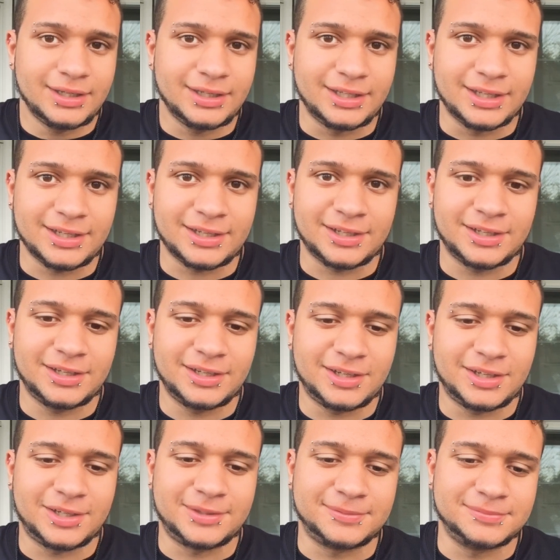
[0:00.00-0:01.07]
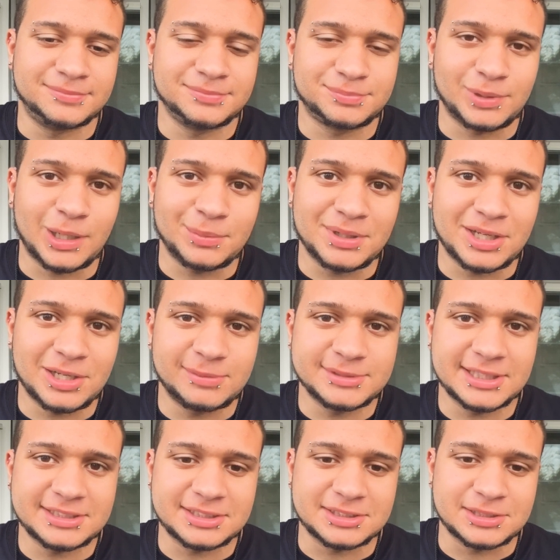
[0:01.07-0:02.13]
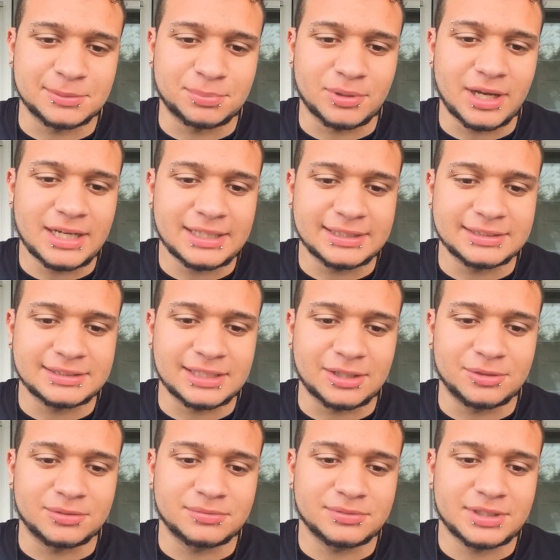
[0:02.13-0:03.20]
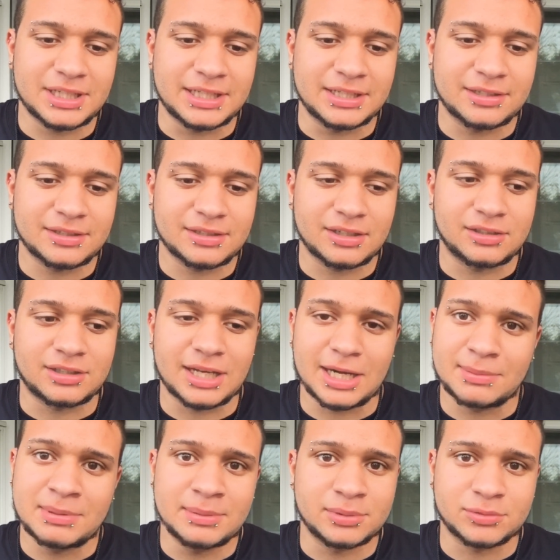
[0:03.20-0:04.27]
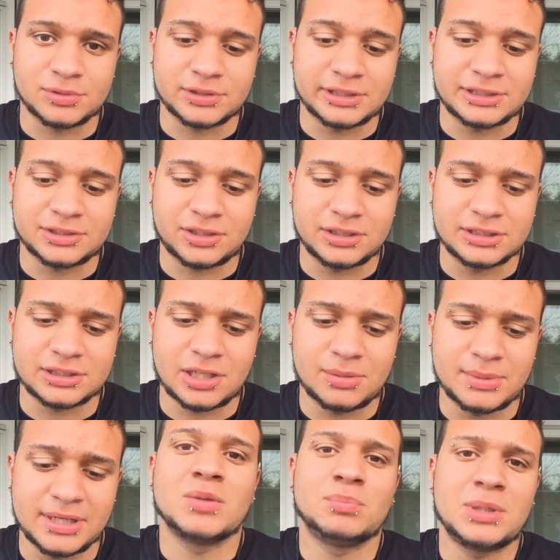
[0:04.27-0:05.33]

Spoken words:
Yeah, probably comes as a surprise. I don't think a lot of people really saw this coming.